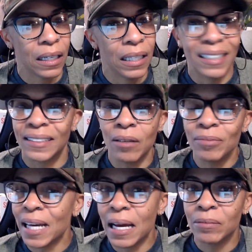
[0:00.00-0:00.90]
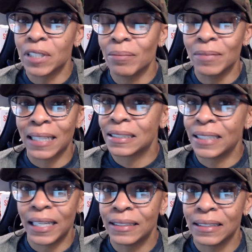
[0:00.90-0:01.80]
Sometimes I'm not
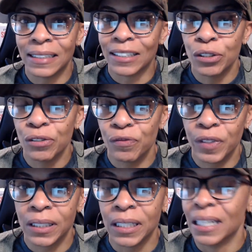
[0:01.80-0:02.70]
chasing the good feeling.